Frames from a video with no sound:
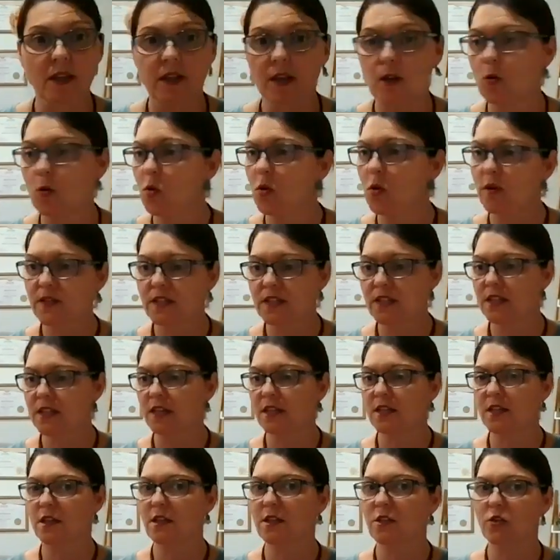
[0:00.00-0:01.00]
and then all of a
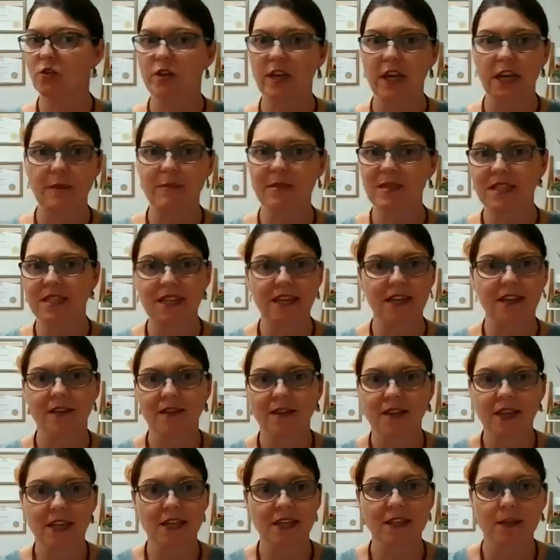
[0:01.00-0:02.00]
sudden you keep
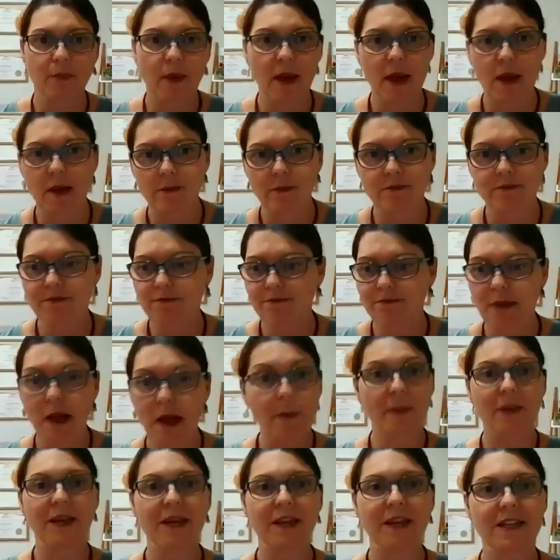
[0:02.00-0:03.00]
seeing things about
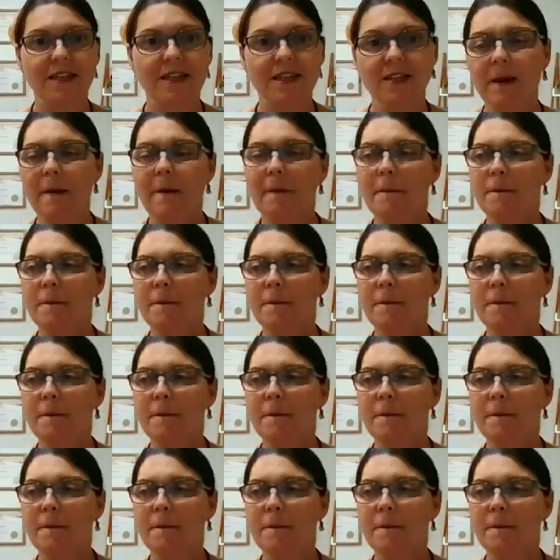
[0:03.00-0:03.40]
puppies.